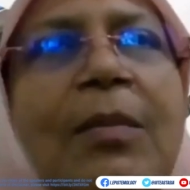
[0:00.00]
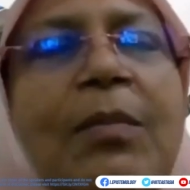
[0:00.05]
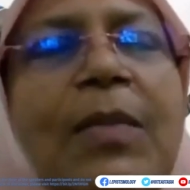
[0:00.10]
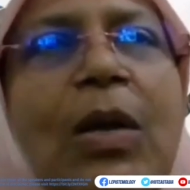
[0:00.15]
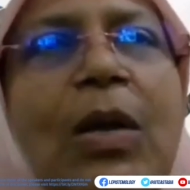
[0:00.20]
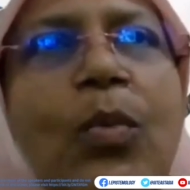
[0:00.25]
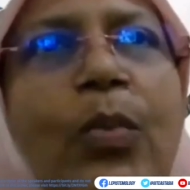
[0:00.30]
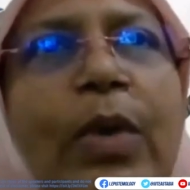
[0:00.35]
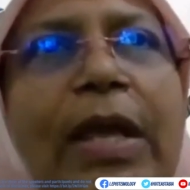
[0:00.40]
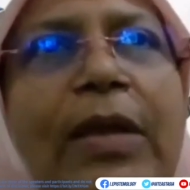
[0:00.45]

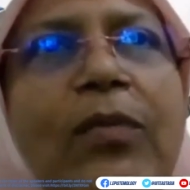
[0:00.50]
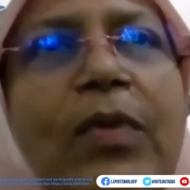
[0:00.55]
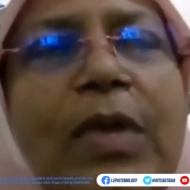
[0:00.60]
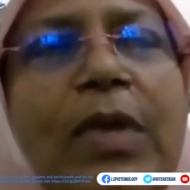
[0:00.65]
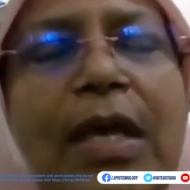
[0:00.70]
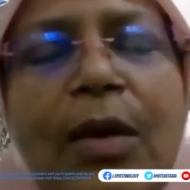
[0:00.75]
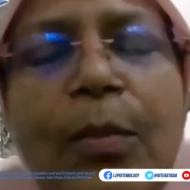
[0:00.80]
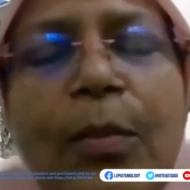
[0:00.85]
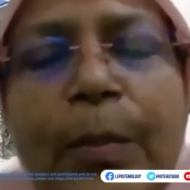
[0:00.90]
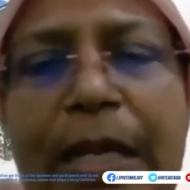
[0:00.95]
But when
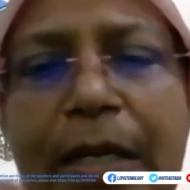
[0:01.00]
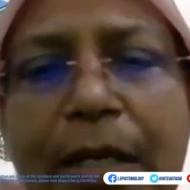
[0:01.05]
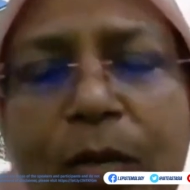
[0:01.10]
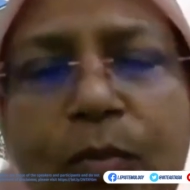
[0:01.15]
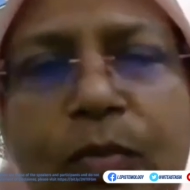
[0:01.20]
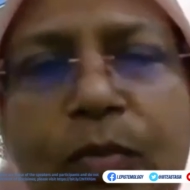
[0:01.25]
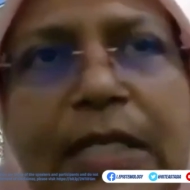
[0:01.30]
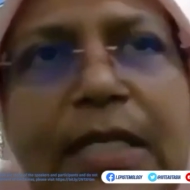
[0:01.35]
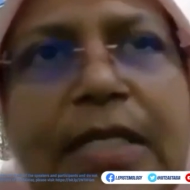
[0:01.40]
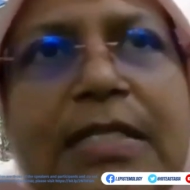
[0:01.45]
we are
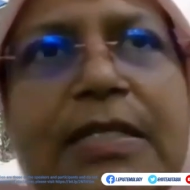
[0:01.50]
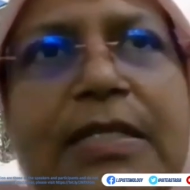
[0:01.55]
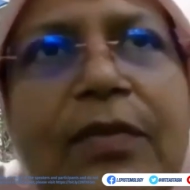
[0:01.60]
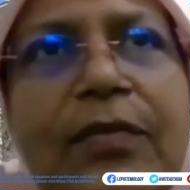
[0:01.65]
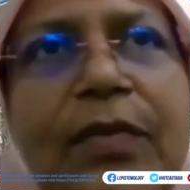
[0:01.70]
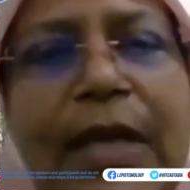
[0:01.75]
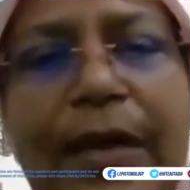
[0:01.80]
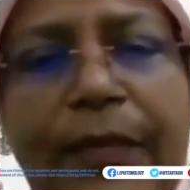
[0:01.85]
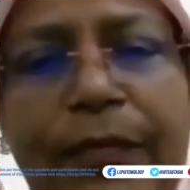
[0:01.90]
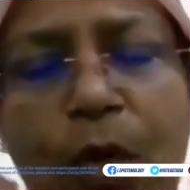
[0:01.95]
benevolent
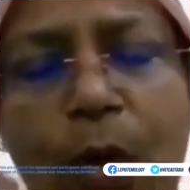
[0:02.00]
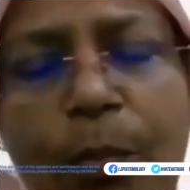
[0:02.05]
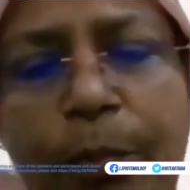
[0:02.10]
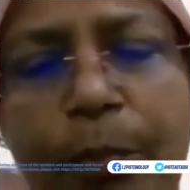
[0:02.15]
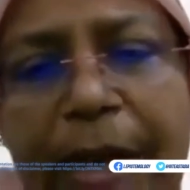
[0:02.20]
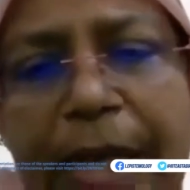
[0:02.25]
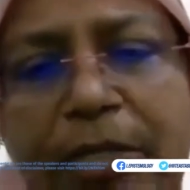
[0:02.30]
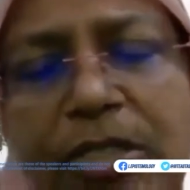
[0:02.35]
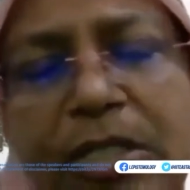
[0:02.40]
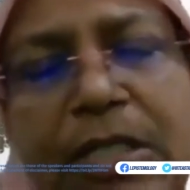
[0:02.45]
and we have
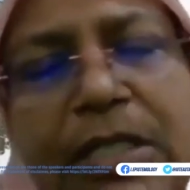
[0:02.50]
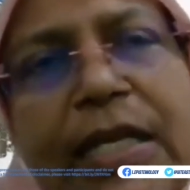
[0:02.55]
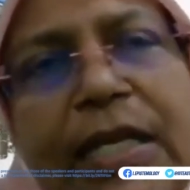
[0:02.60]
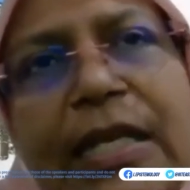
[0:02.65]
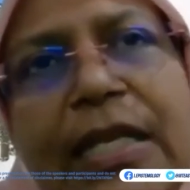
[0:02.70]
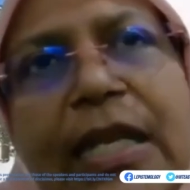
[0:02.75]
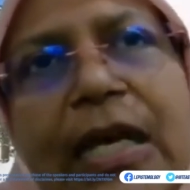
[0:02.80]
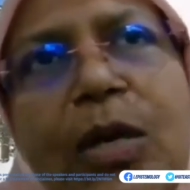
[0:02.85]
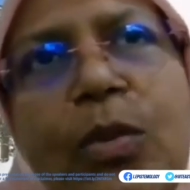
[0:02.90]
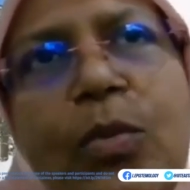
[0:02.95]
compassion
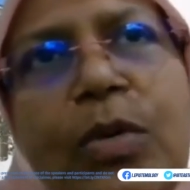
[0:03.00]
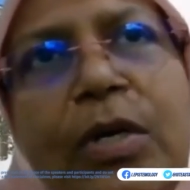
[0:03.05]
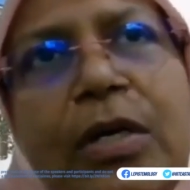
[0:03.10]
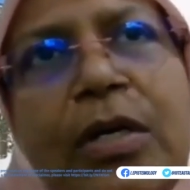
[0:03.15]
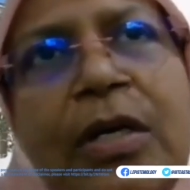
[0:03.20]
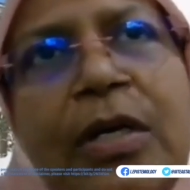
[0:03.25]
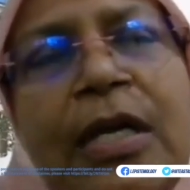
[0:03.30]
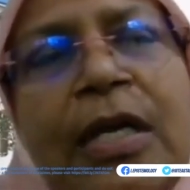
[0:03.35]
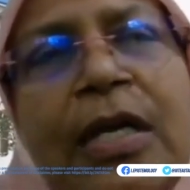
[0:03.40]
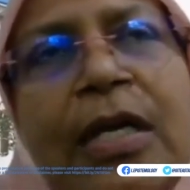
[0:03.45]
in
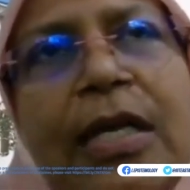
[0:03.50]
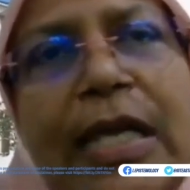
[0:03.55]
our